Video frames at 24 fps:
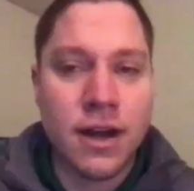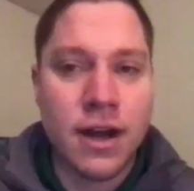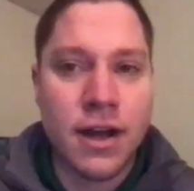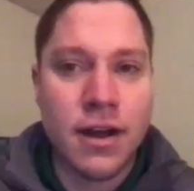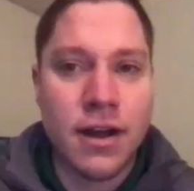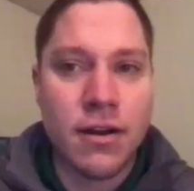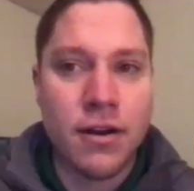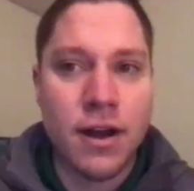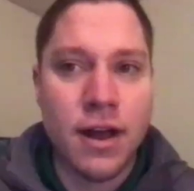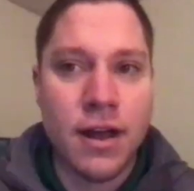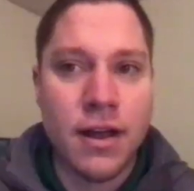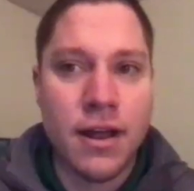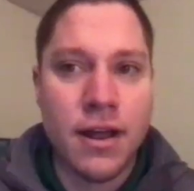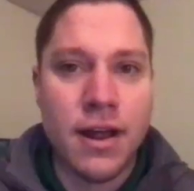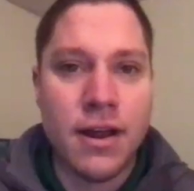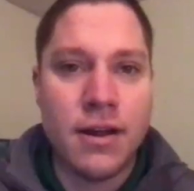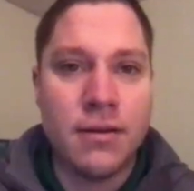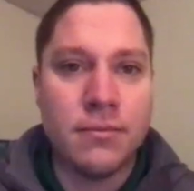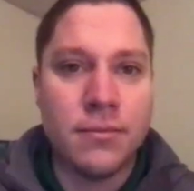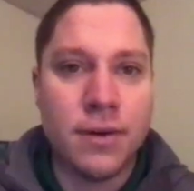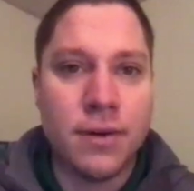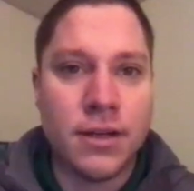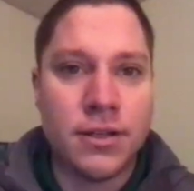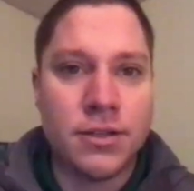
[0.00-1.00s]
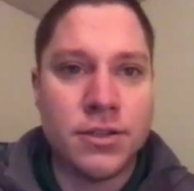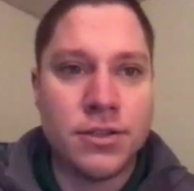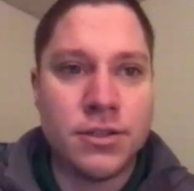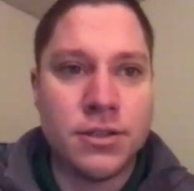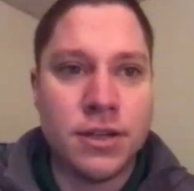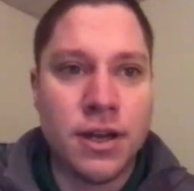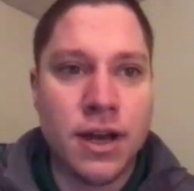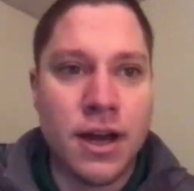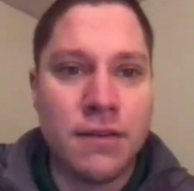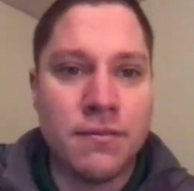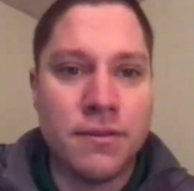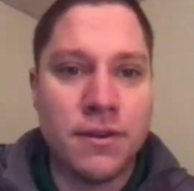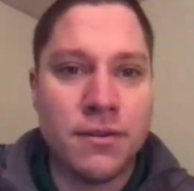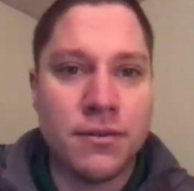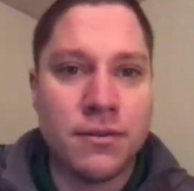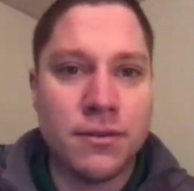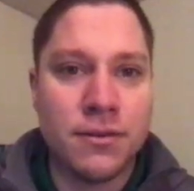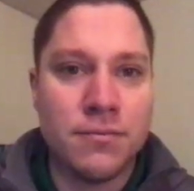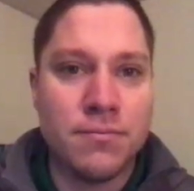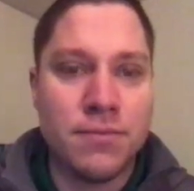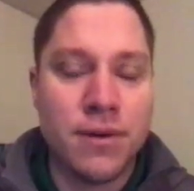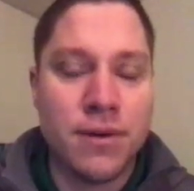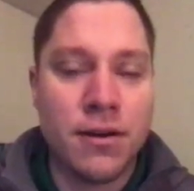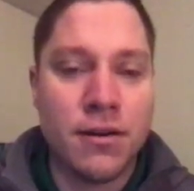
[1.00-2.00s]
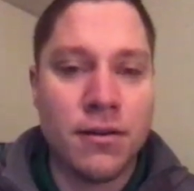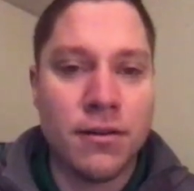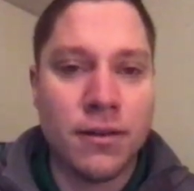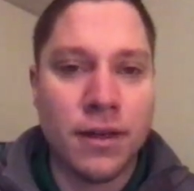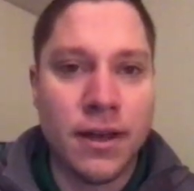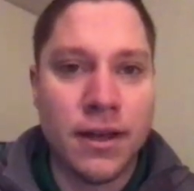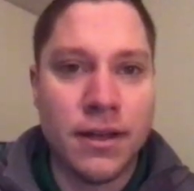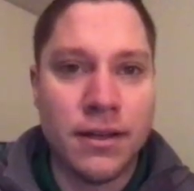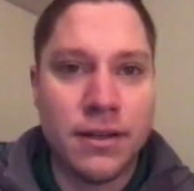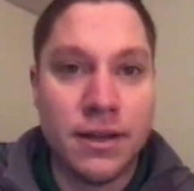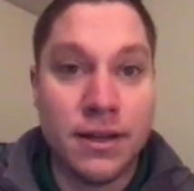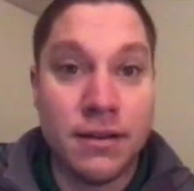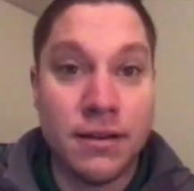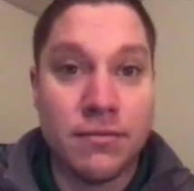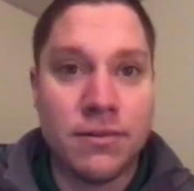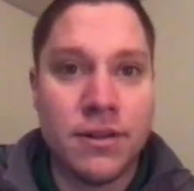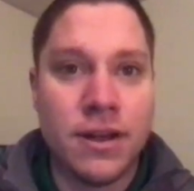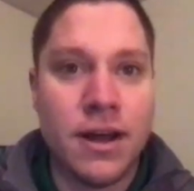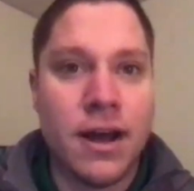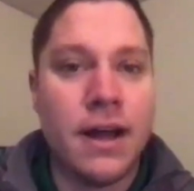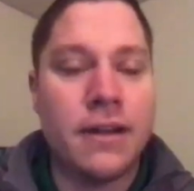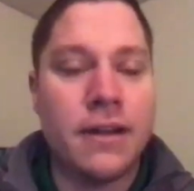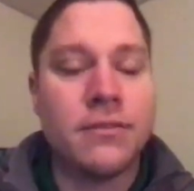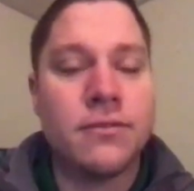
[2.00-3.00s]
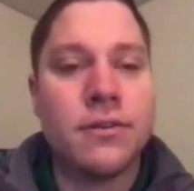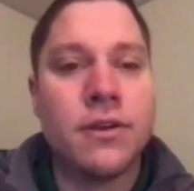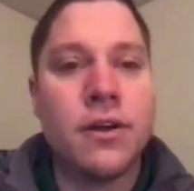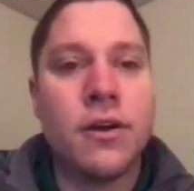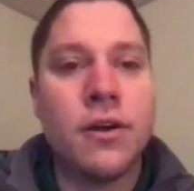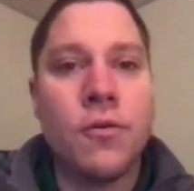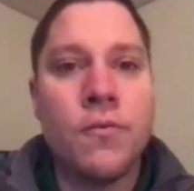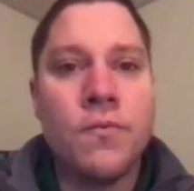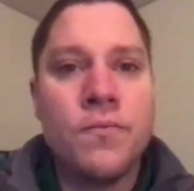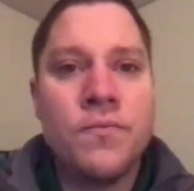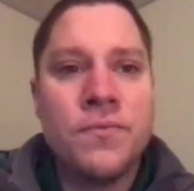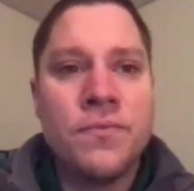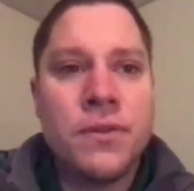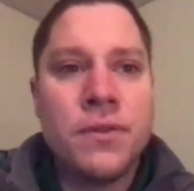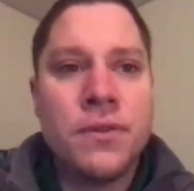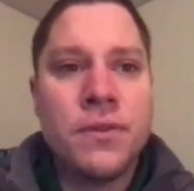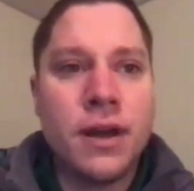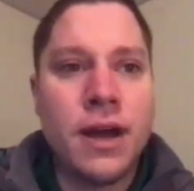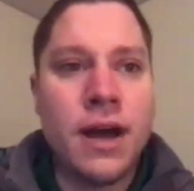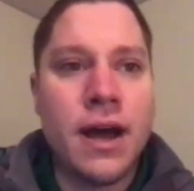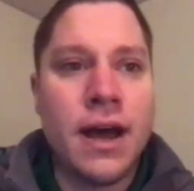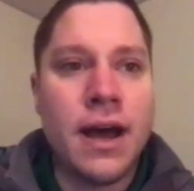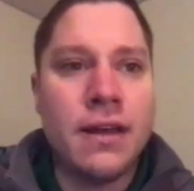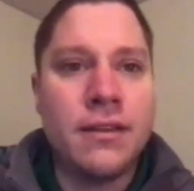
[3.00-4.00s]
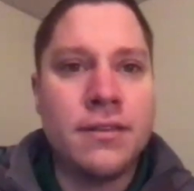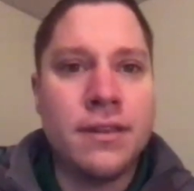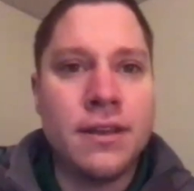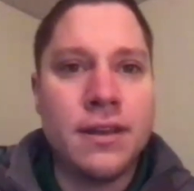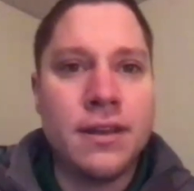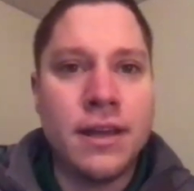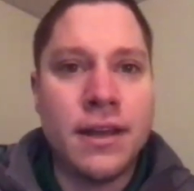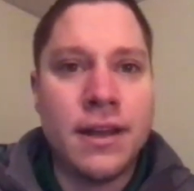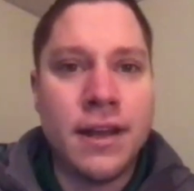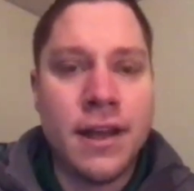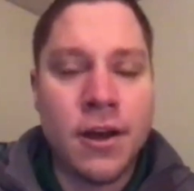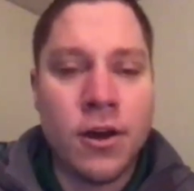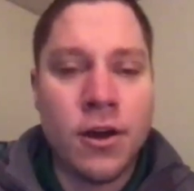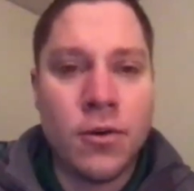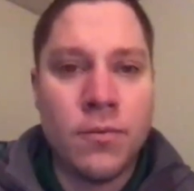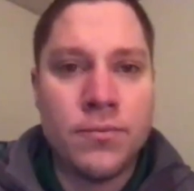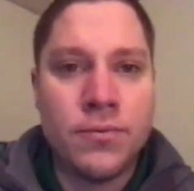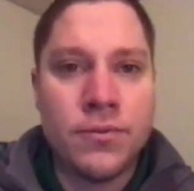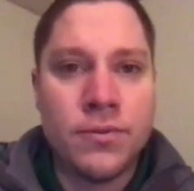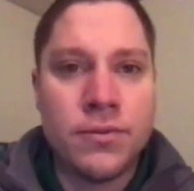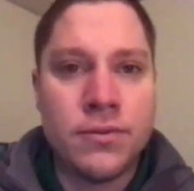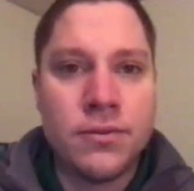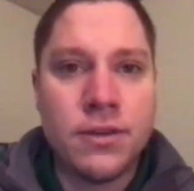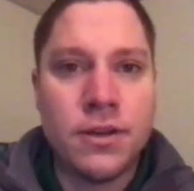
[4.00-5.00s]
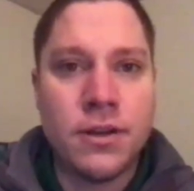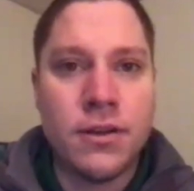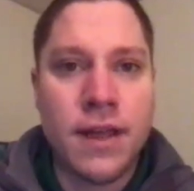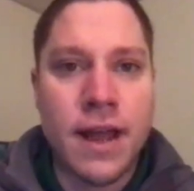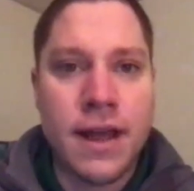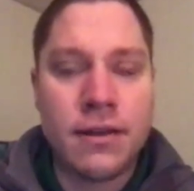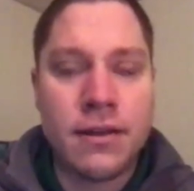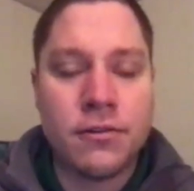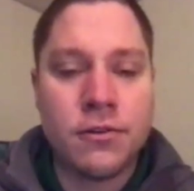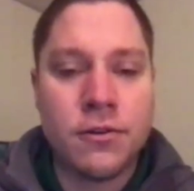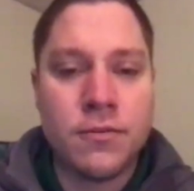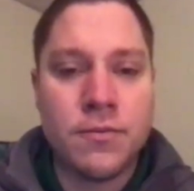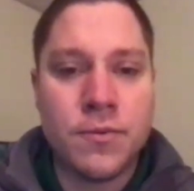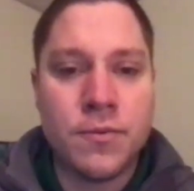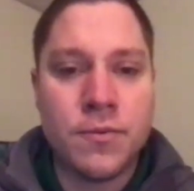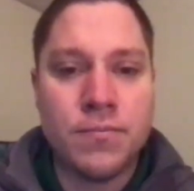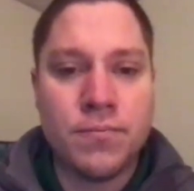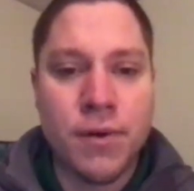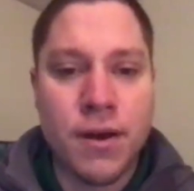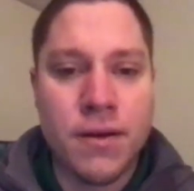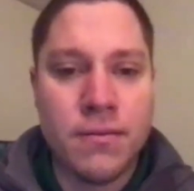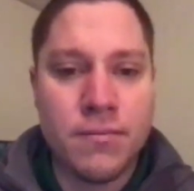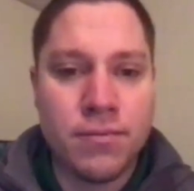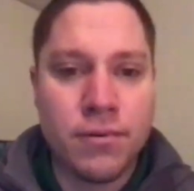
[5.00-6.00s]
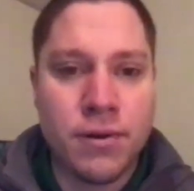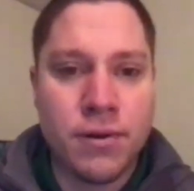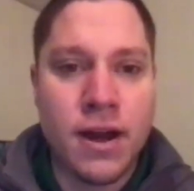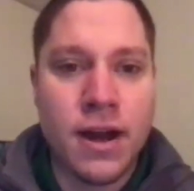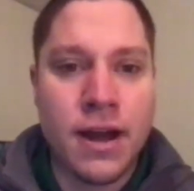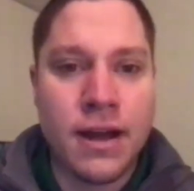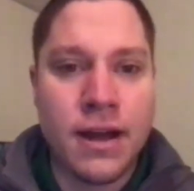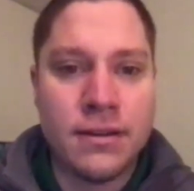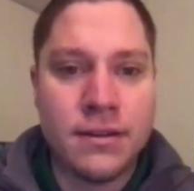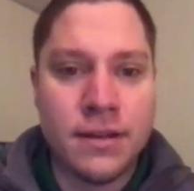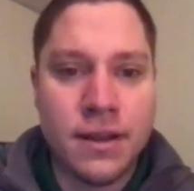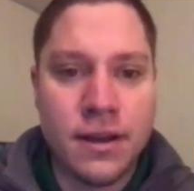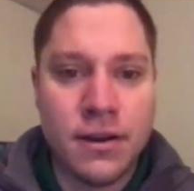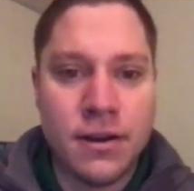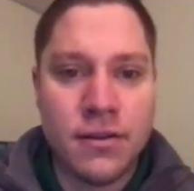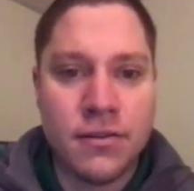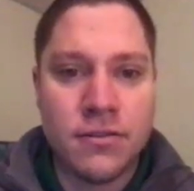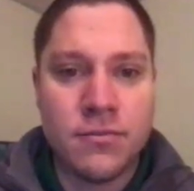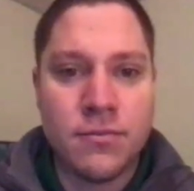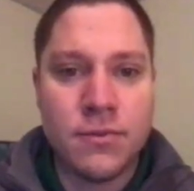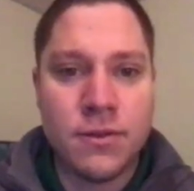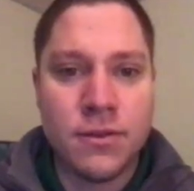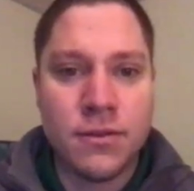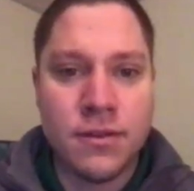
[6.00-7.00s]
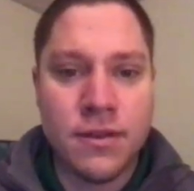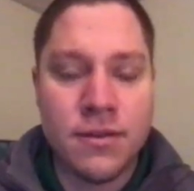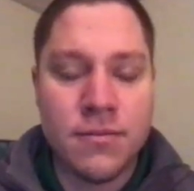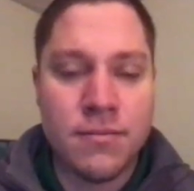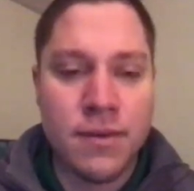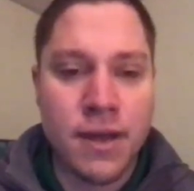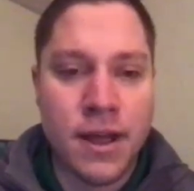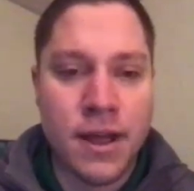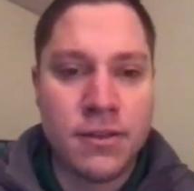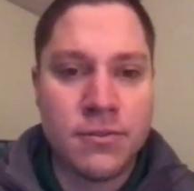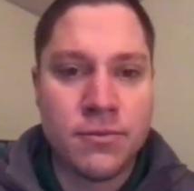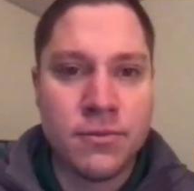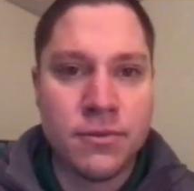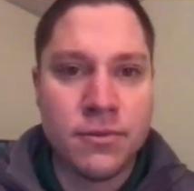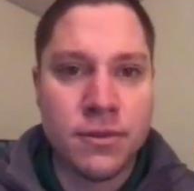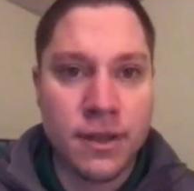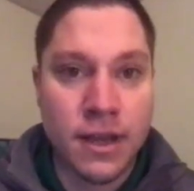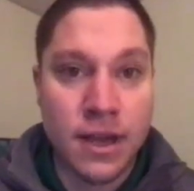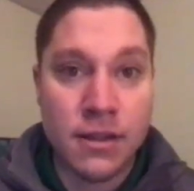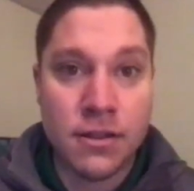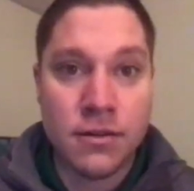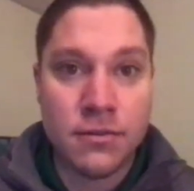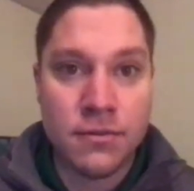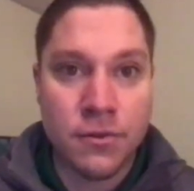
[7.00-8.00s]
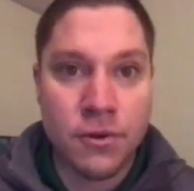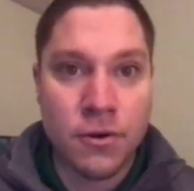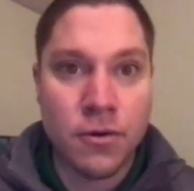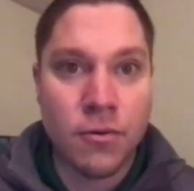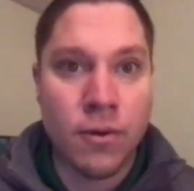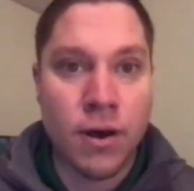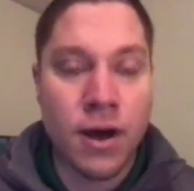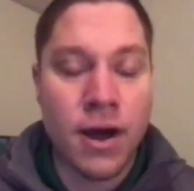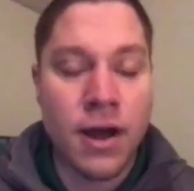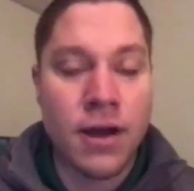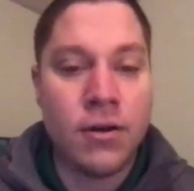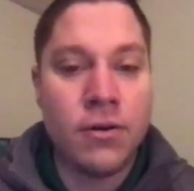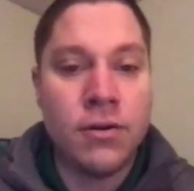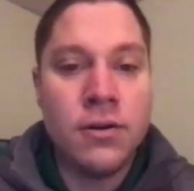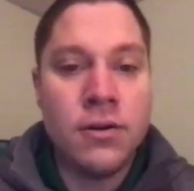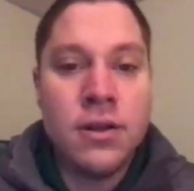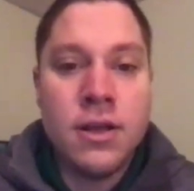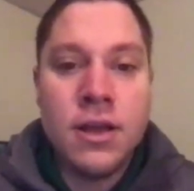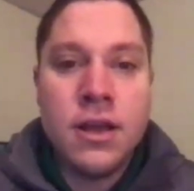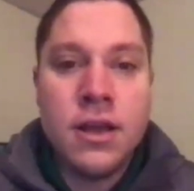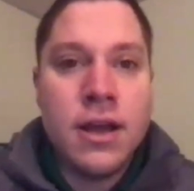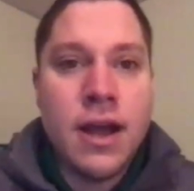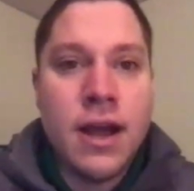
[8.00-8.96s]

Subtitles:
hire in a much obviously better light than if not. So I think it helps, you know, that group's Brent Pry, Terry Smith, Tim Banks was together for a while.